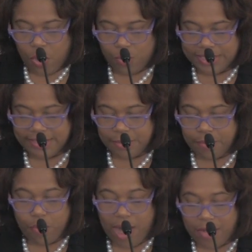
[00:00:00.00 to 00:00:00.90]
We see
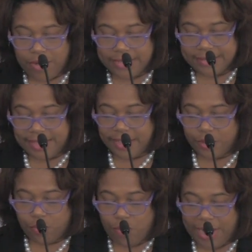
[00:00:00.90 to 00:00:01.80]
progress in
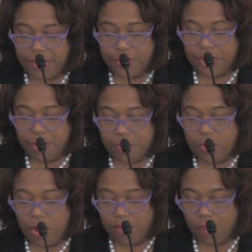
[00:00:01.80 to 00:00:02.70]
the record
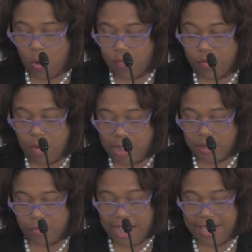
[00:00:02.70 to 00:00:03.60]
number of
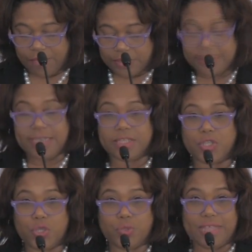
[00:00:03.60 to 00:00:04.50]
overall arrivals
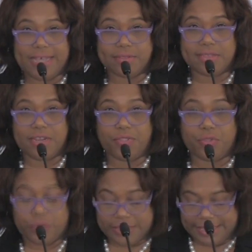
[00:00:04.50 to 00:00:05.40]
in
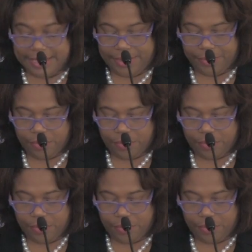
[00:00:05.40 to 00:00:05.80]
2013.